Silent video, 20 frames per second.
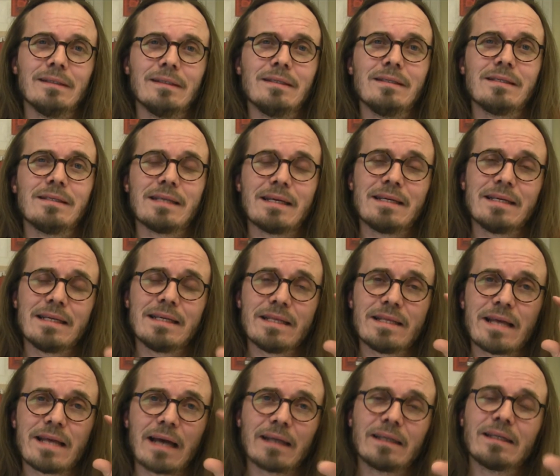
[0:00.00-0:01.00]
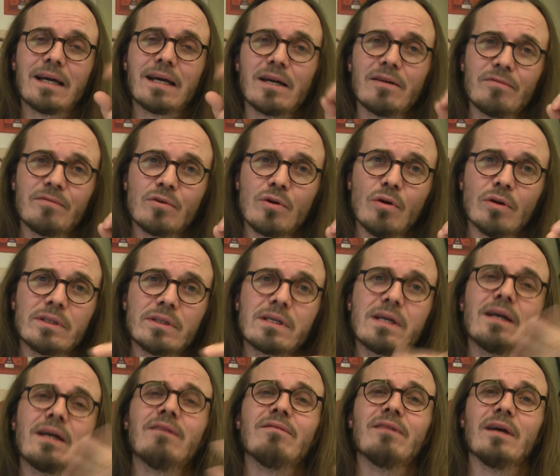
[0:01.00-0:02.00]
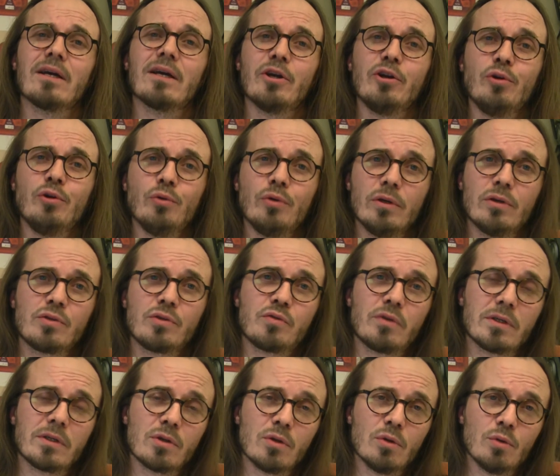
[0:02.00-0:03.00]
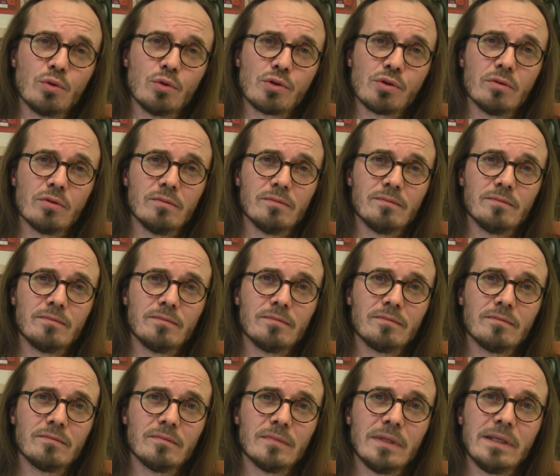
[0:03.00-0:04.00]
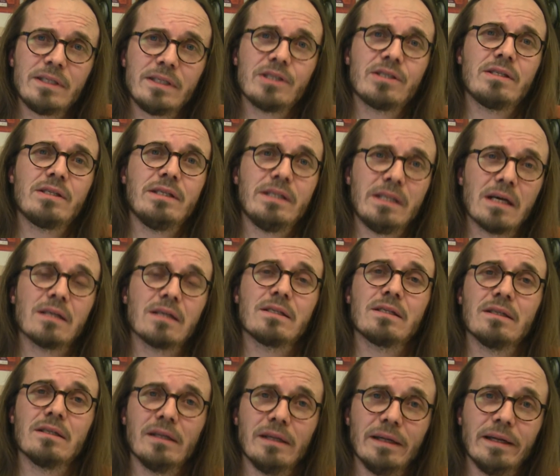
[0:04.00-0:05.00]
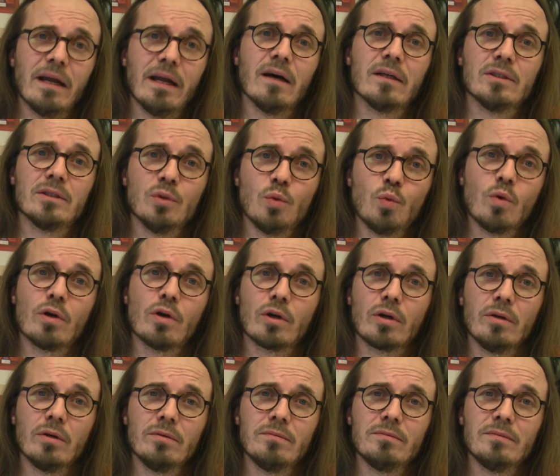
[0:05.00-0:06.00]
setting that kind of a goal, it's kind of like a New Year's resolution. It just does not work.